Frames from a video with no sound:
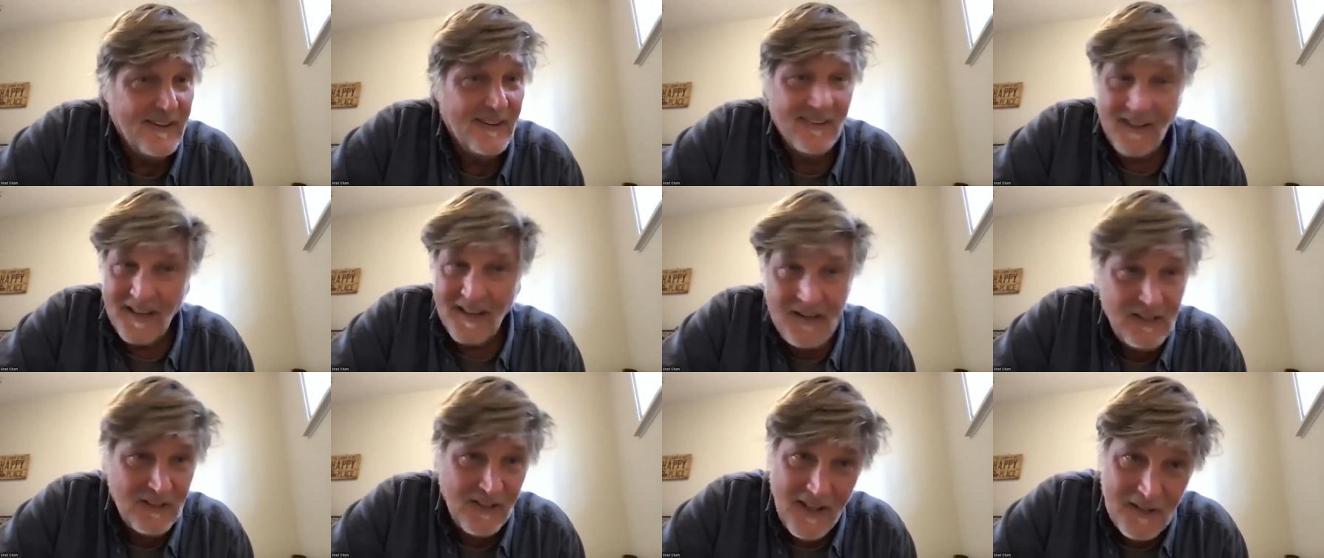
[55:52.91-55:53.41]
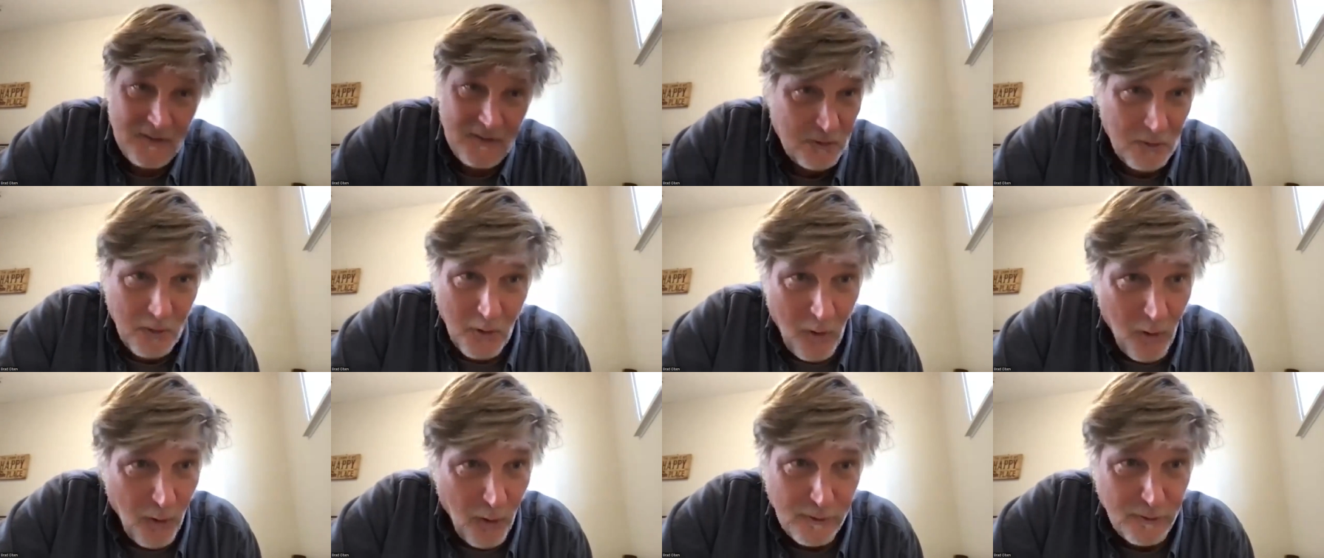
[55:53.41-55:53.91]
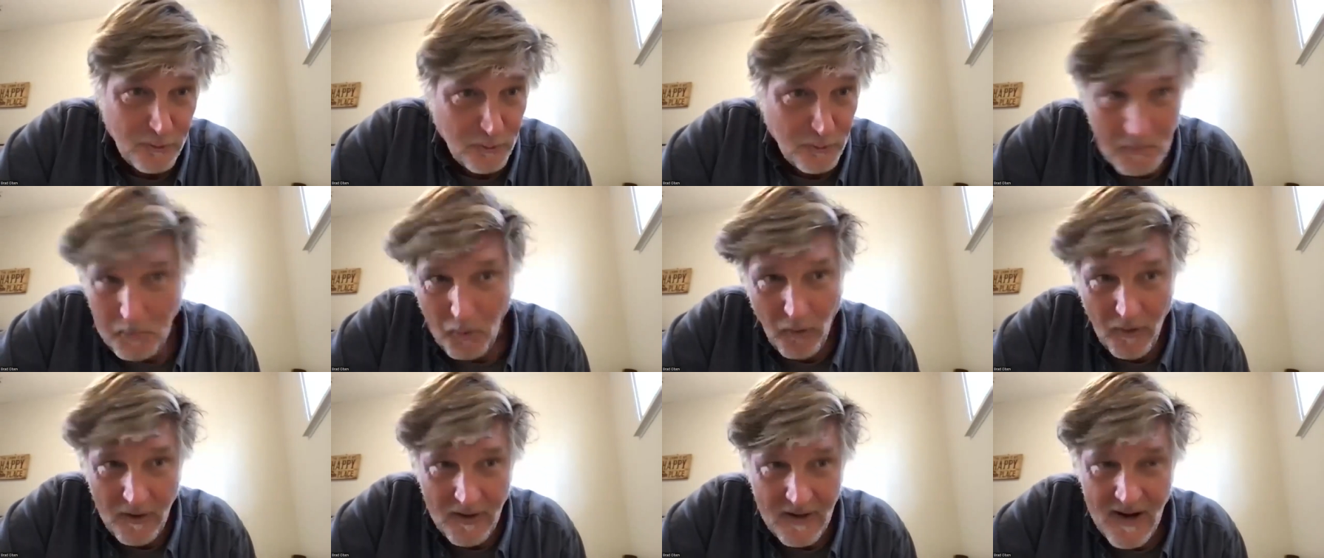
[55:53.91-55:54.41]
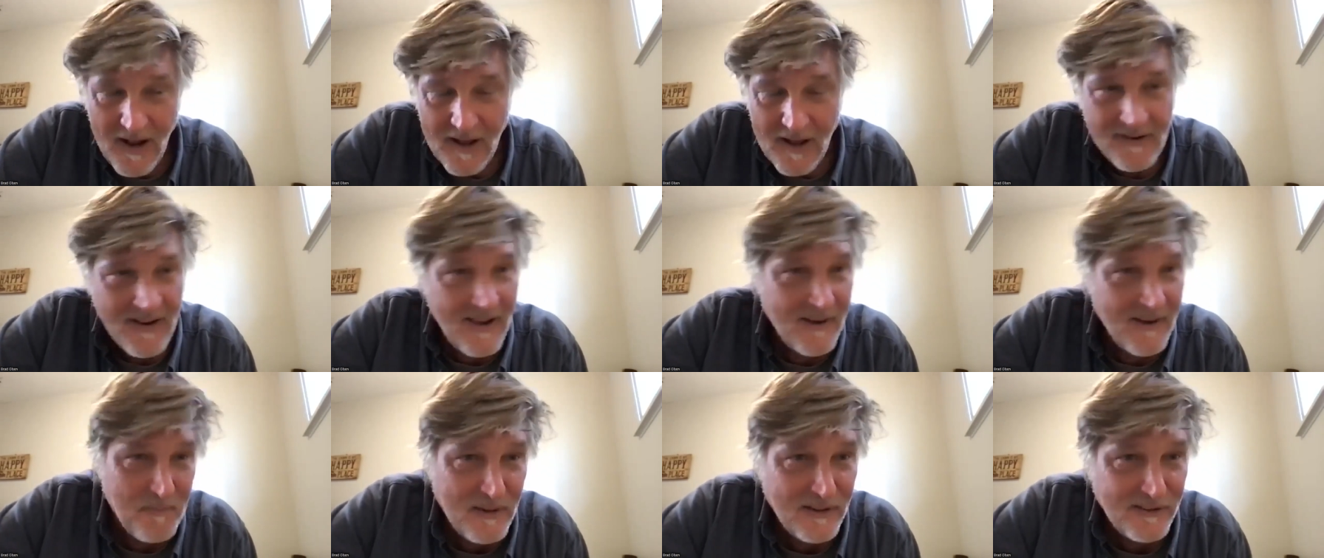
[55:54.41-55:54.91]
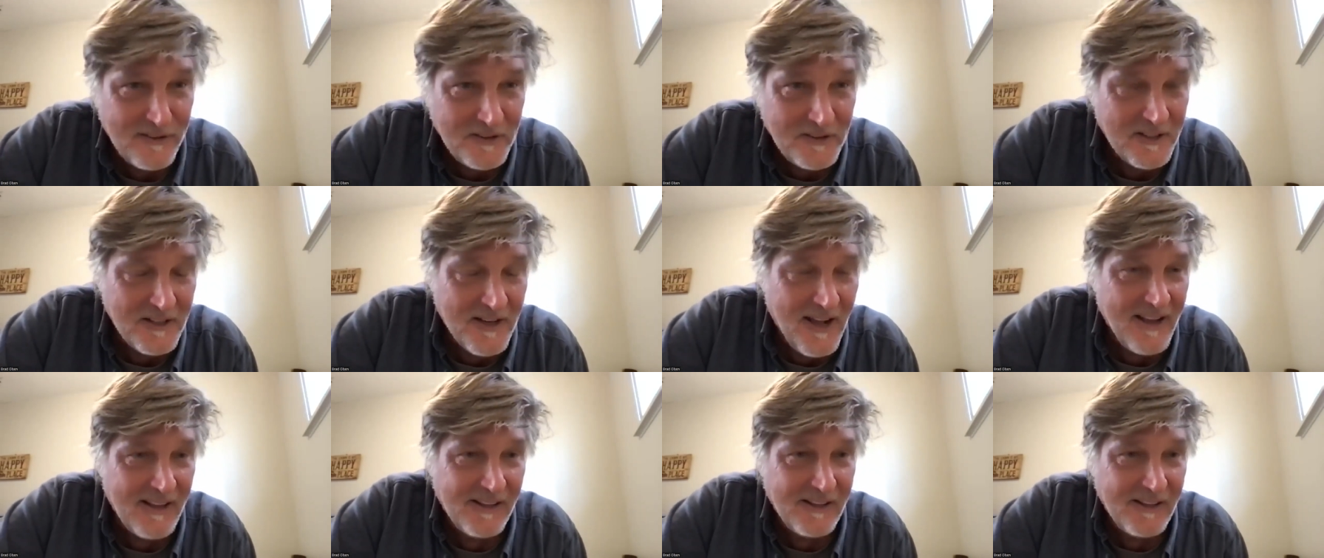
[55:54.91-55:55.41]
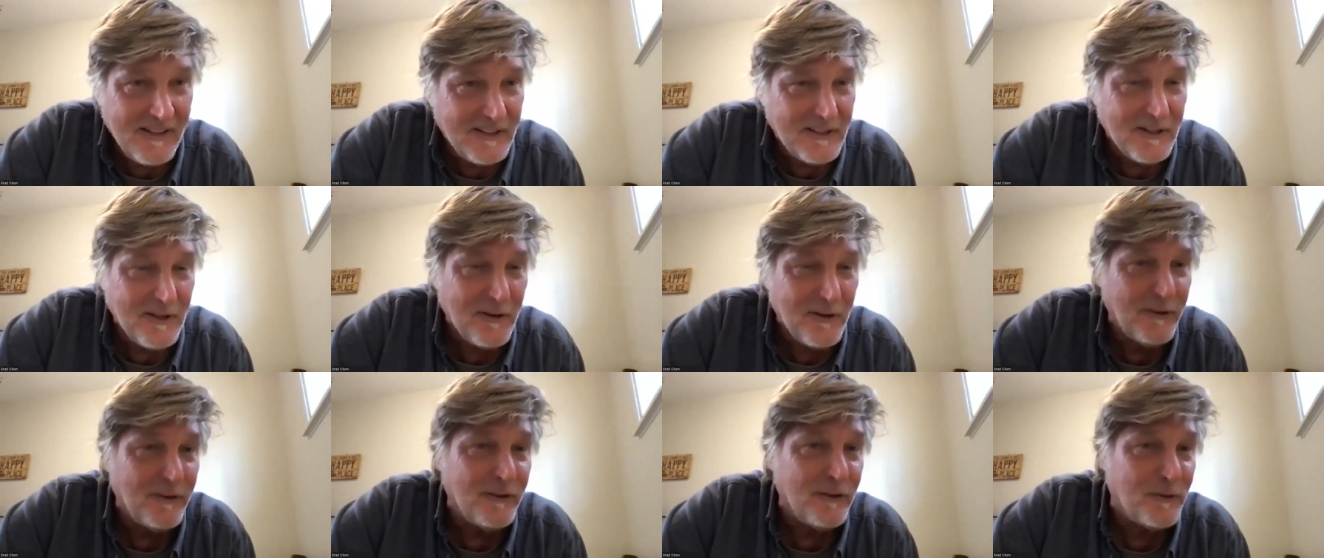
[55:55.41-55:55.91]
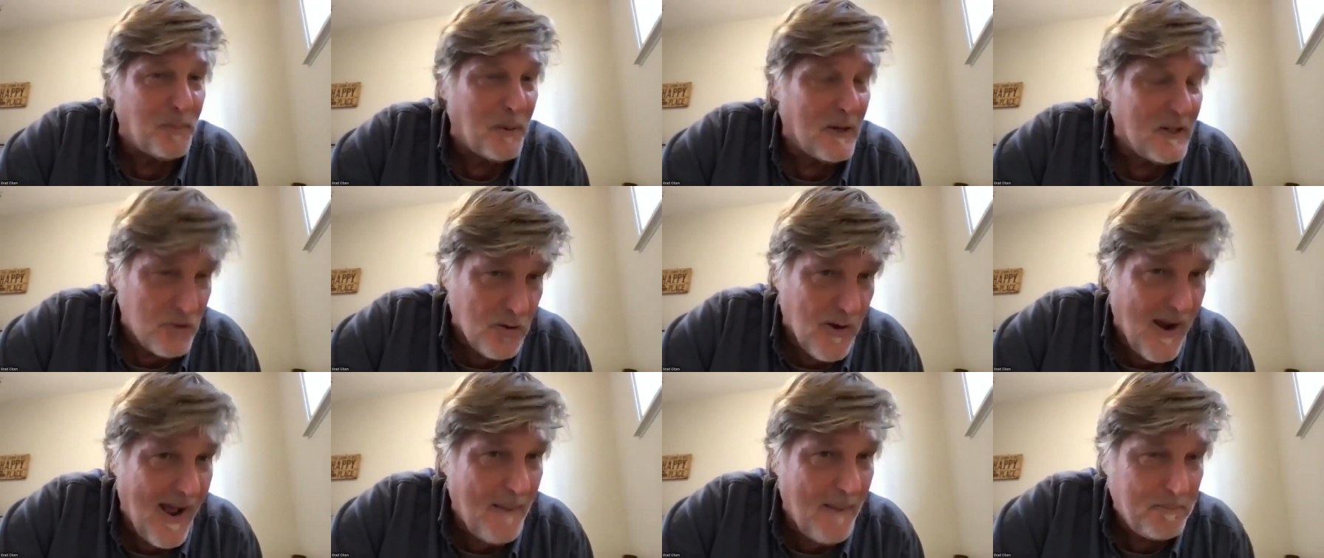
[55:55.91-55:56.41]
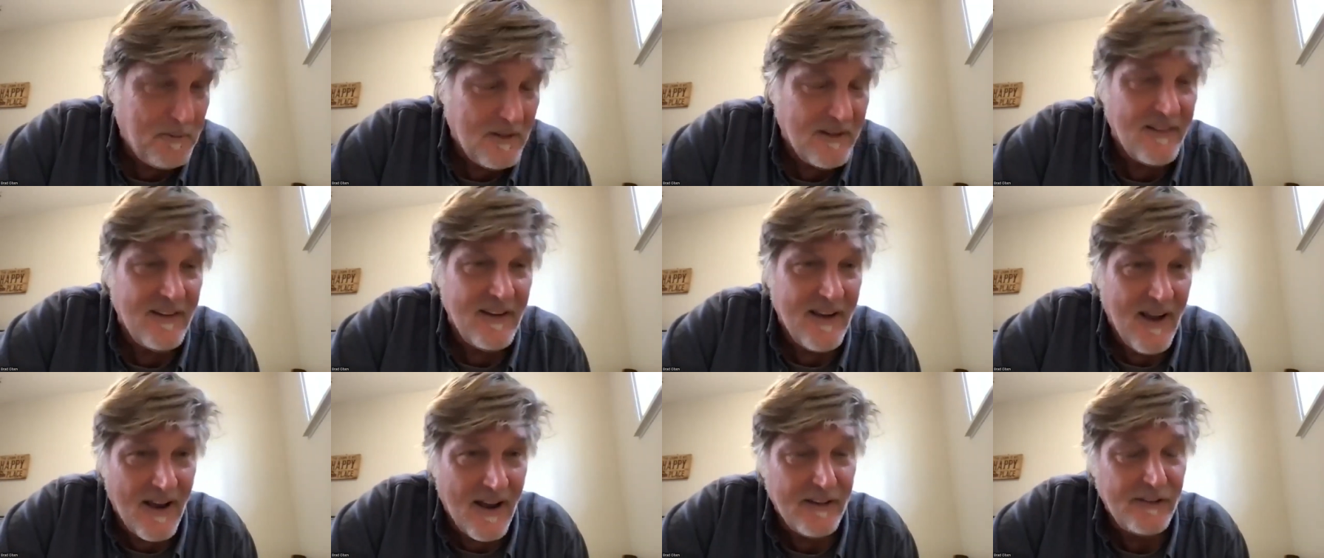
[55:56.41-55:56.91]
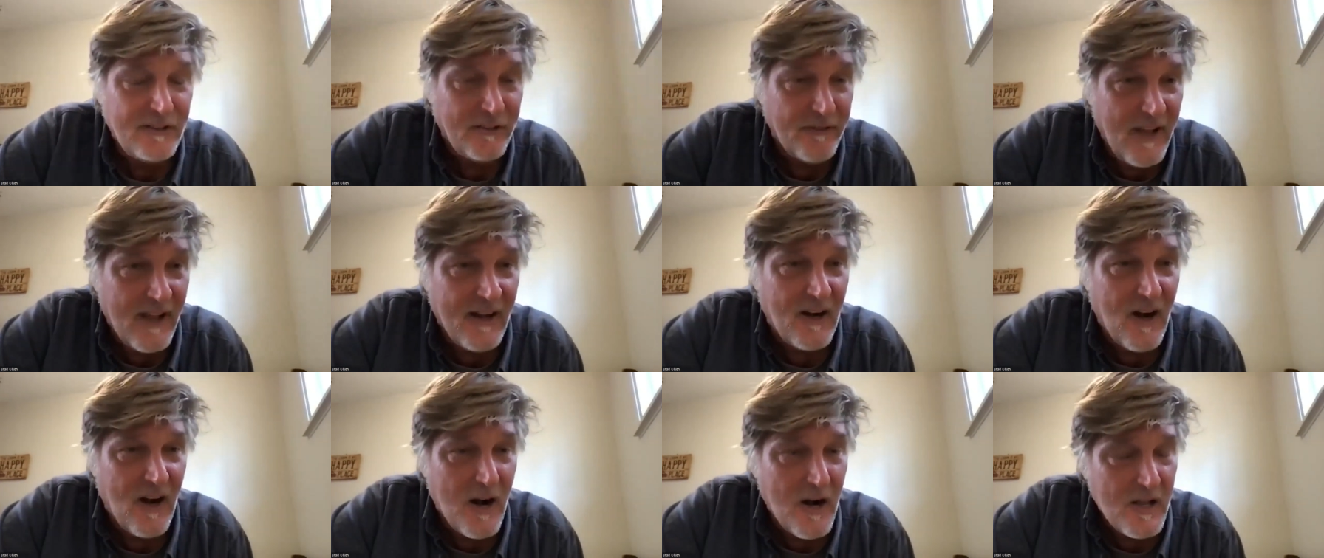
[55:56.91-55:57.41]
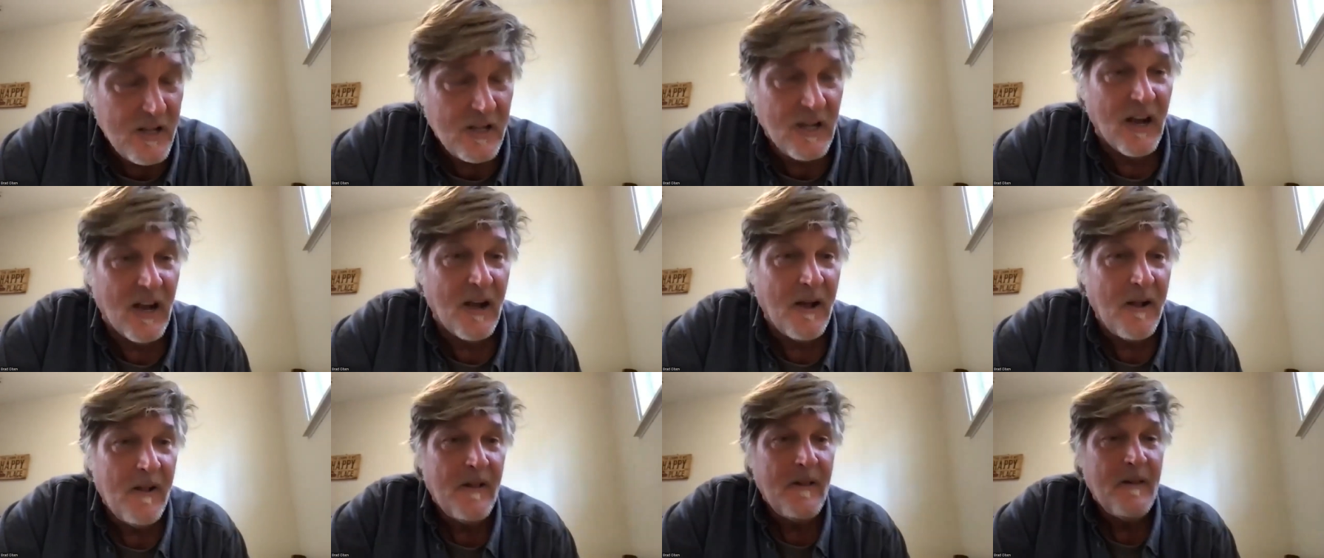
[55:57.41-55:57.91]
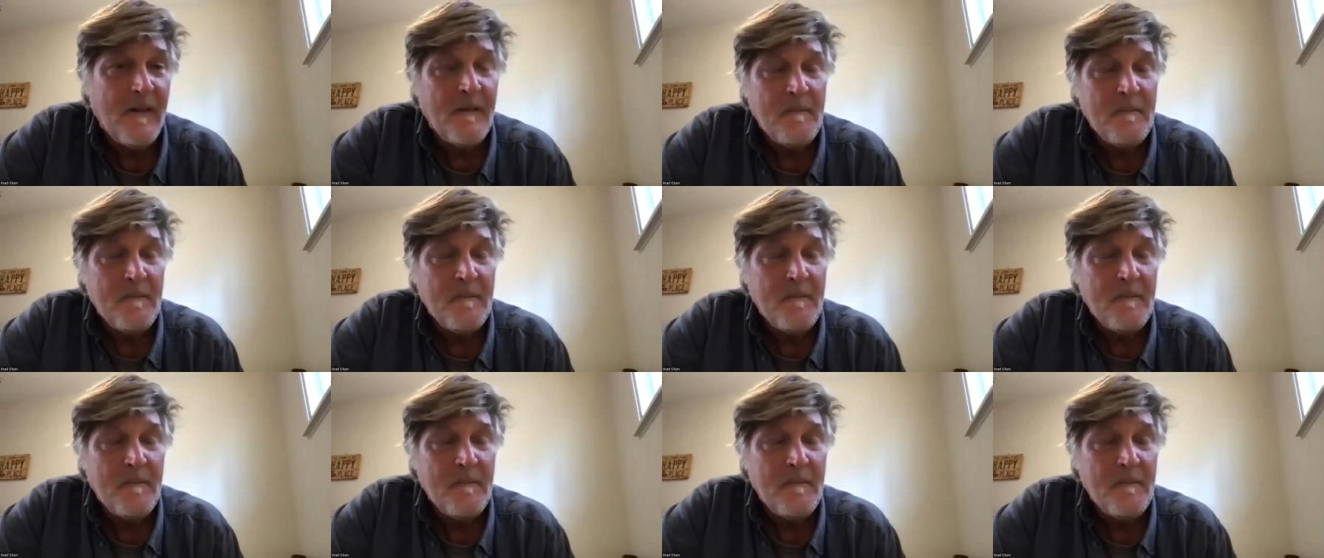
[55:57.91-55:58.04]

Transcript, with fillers: like Lester Holt's reporting on NBC Nightly News, but trapped in the ice of Antarctica.